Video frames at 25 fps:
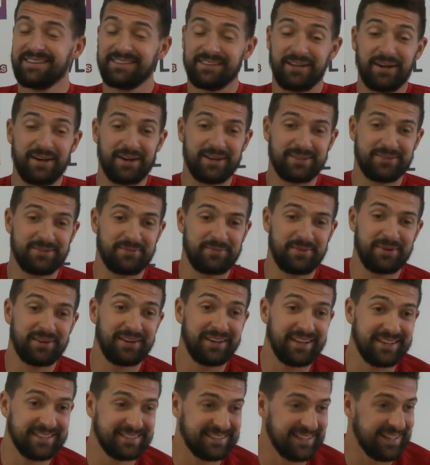No, to be
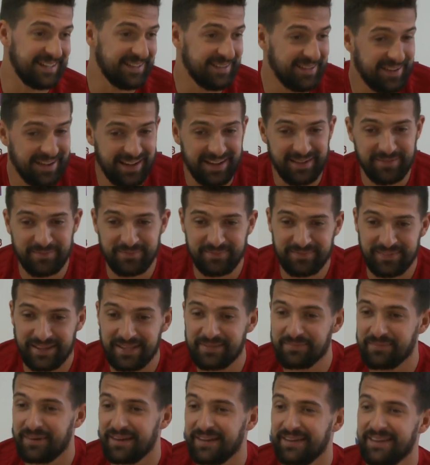honest, I'm
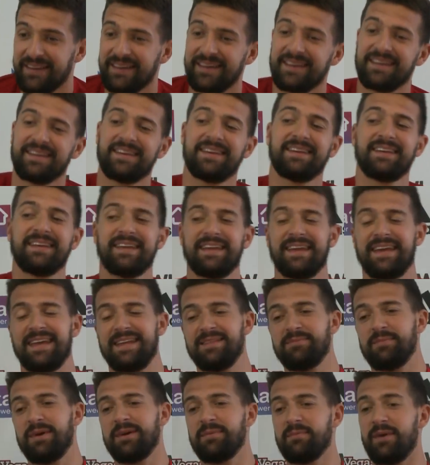
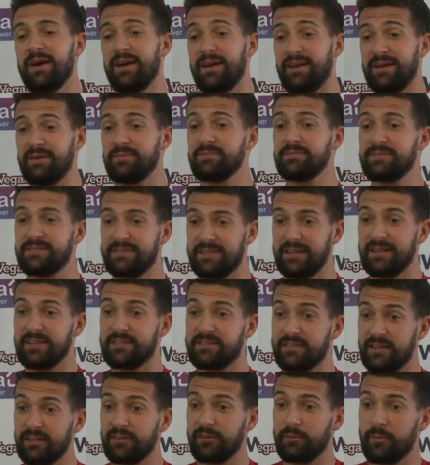in my mind, I'm still
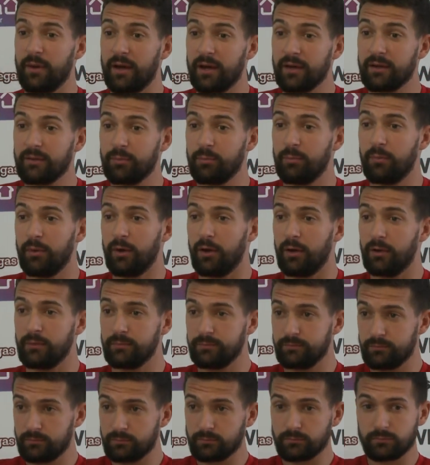centre-back,
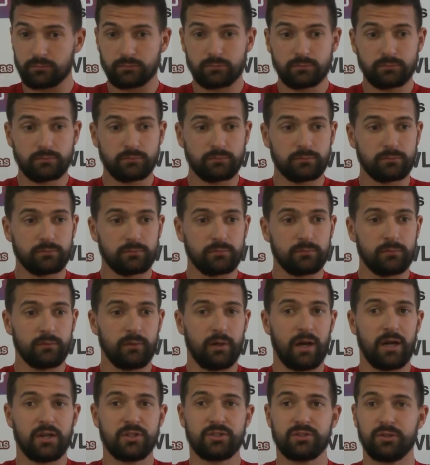but
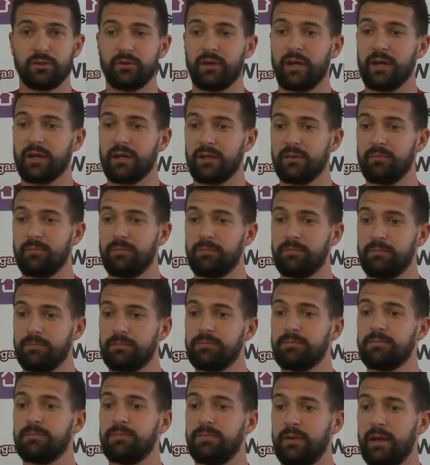I'm sure I can
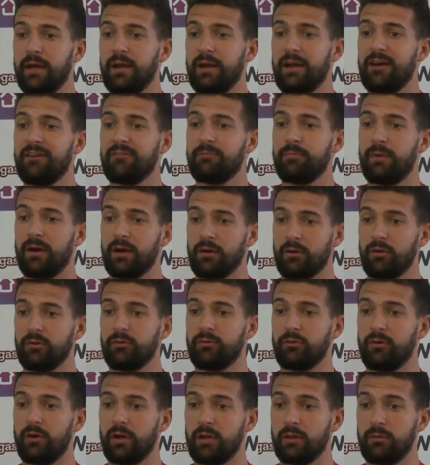play left-back
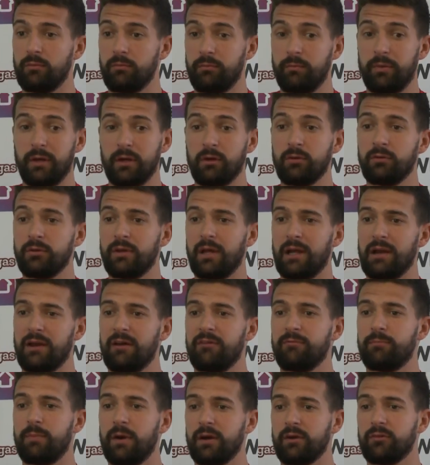also and be good at
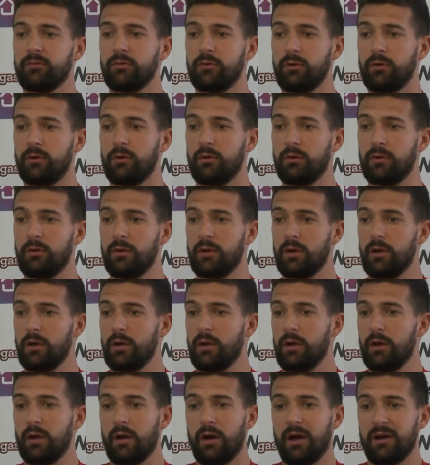left-back, so
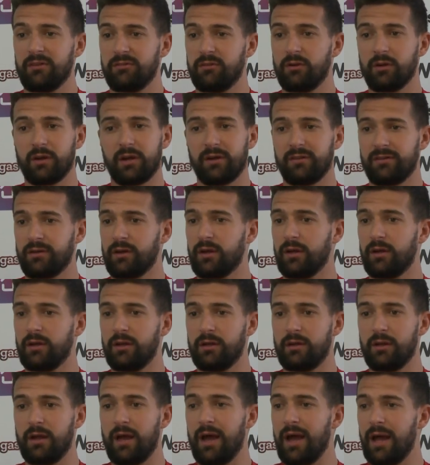as long as I
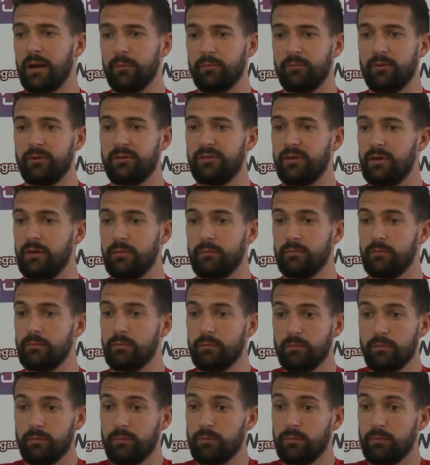can help the team,